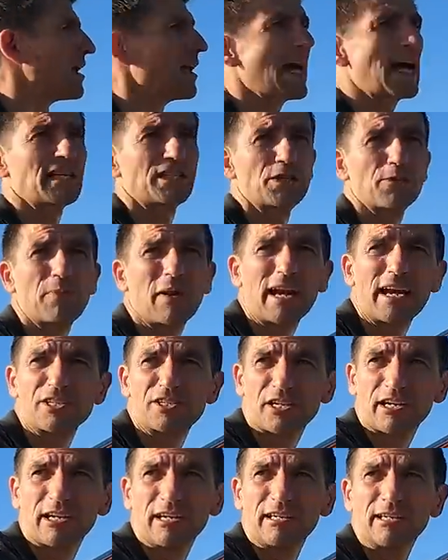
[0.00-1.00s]
That's a
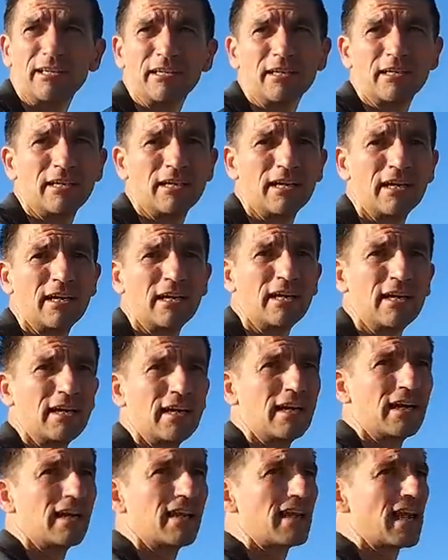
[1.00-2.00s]
pleasure.
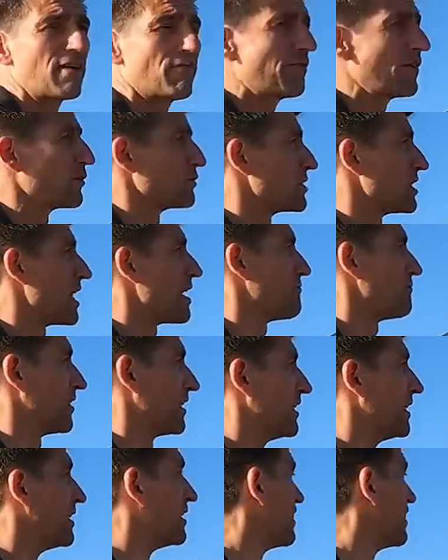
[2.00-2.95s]
That feels lovely.